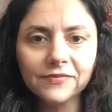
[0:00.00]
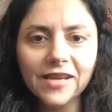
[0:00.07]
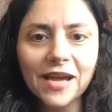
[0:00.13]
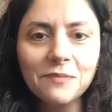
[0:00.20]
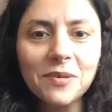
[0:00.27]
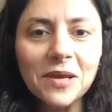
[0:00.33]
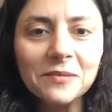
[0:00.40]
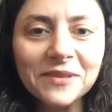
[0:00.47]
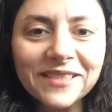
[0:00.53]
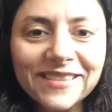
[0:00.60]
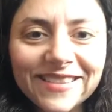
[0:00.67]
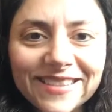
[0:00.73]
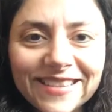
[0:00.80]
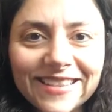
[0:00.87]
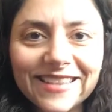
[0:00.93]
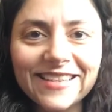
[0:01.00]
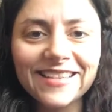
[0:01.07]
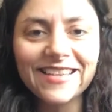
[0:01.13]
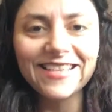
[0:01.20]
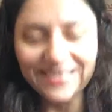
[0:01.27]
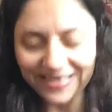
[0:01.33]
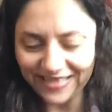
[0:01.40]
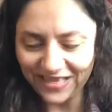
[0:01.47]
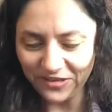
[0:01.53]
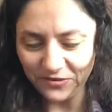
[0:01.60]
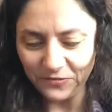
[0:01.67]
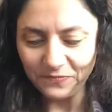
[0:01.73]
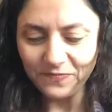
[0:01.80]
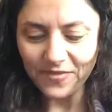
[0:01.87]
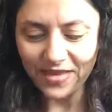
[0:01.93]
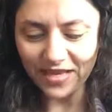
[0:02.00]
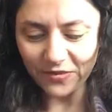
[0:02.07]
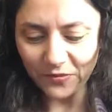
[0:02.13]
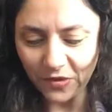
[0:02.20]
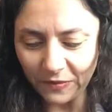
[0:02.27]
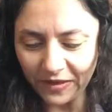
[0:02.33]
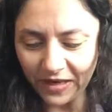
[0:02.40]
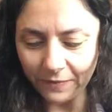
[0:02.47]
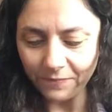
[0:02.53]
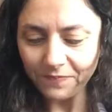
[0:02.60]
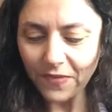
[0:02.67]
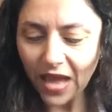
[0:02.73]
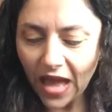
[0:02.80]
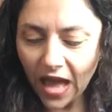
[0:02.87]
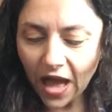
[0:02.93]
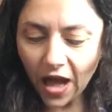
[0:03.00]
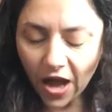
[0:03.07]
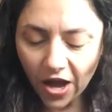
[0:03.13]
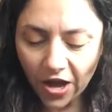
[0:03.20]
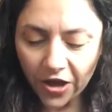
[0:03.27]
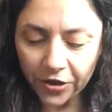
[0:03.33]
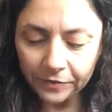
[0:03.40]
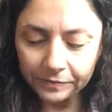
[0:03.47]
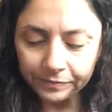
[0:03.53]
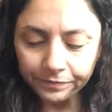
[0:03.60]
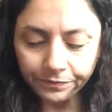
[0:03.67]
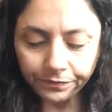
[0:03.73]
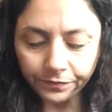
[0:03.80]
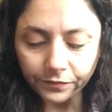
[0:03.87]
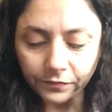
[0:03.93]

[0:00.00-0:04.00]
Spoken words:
Hi, Pamela. Nice to see you. Thanks for coming in.